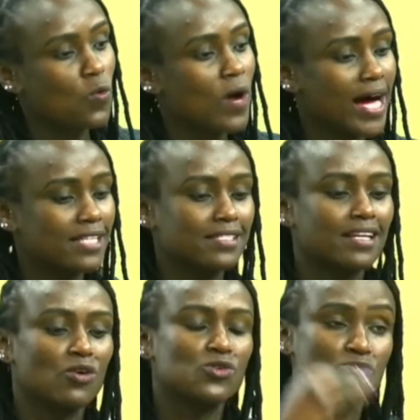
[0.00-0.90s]
who has
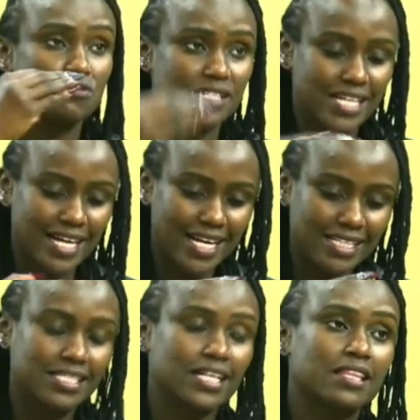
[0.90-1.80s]
now to
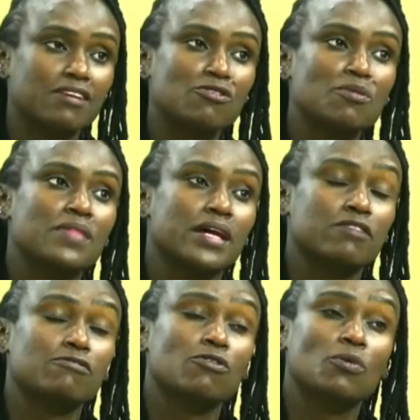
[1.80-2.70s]
physically check the Form
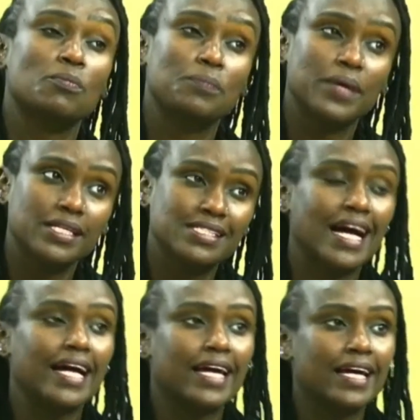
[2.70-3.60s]
34Bs